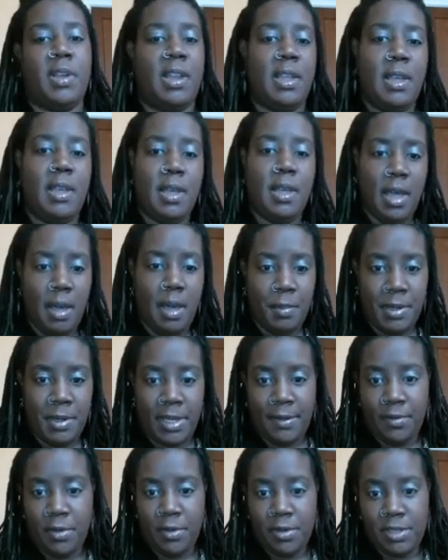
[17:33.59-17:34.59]
I'm going
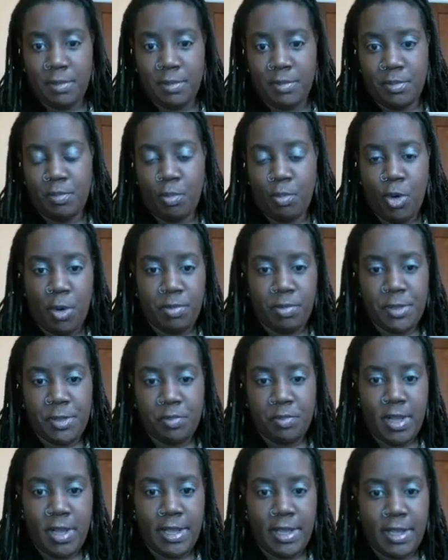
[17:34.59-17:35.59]
to give you some
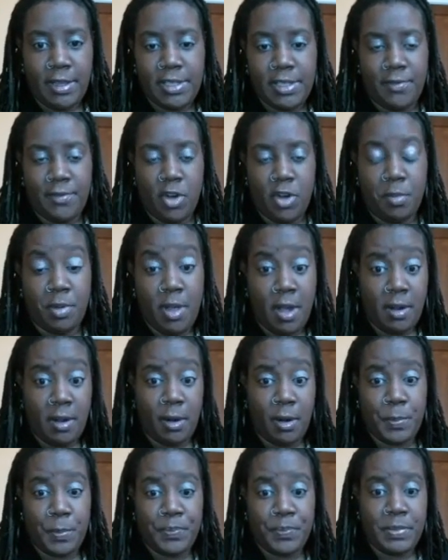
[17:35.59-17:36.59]
WordPress plugins if you're a
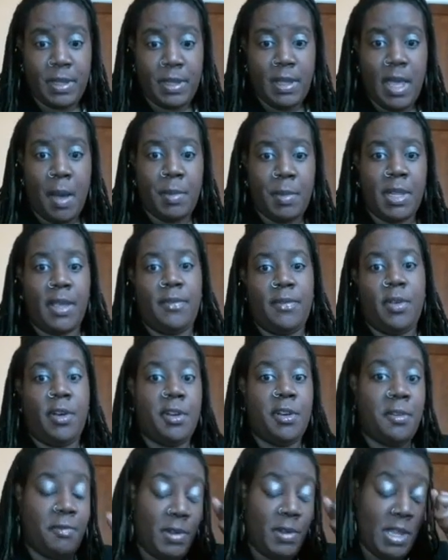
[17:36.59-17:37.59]
blogger. I'm going to give you
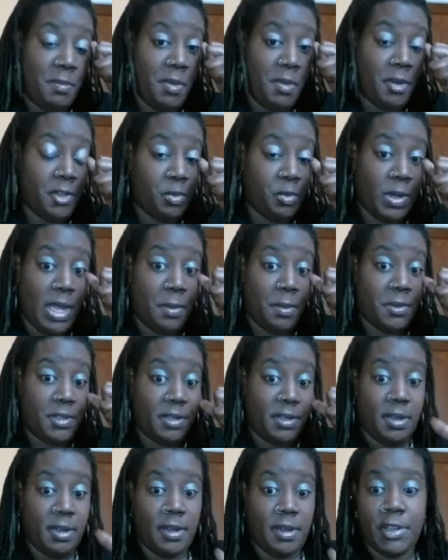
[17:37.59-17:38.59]
100 free email
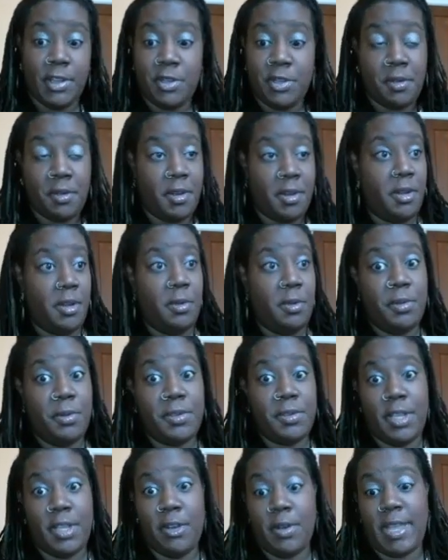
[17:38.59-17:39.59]
swipes that you can
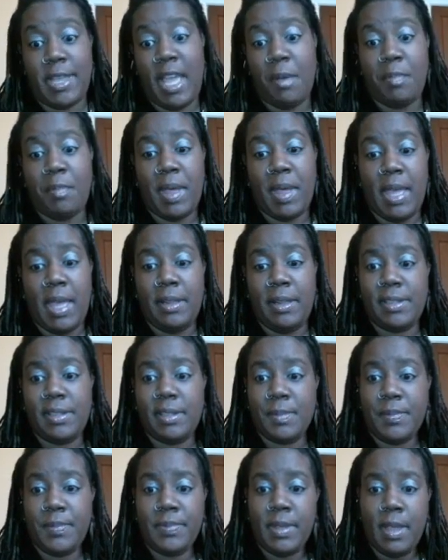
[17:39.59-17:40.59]
use in your
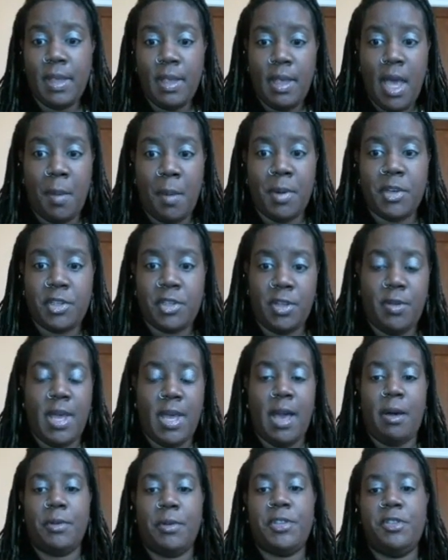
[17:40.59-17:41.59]
campaigns. I'm going to show you
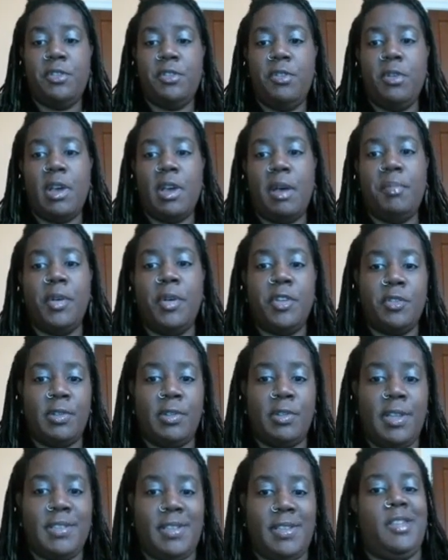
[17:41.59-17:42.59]
how to build your
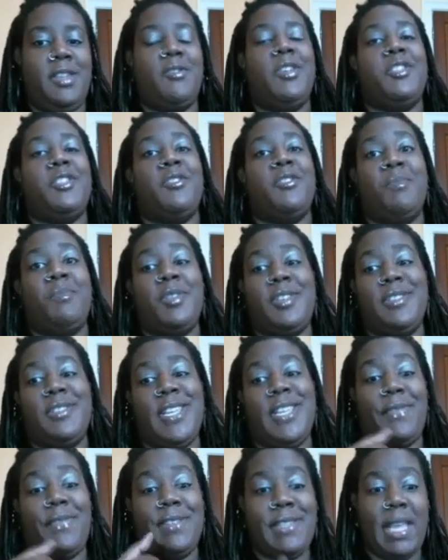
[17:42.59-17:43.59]
list and increase your commissions
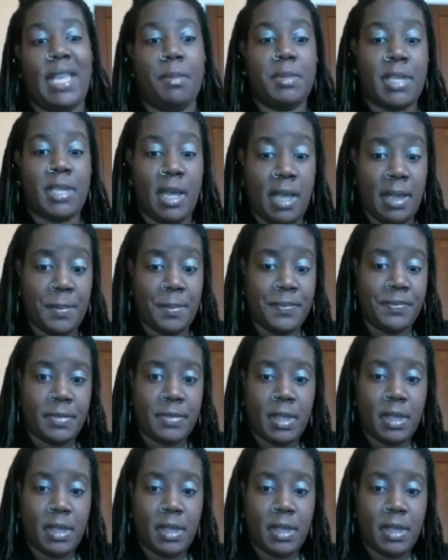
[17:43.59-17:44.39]
at the same time.